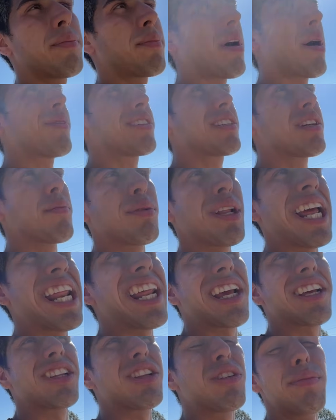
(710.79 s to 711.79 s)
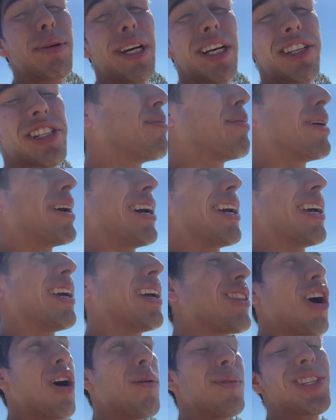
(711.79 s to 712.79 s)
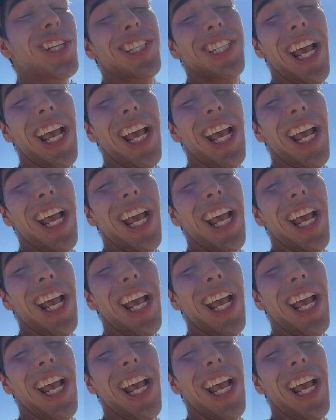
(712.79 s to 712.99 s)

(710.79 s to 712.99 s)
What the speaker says: but I'm just complaining like a little bitch. But the homies are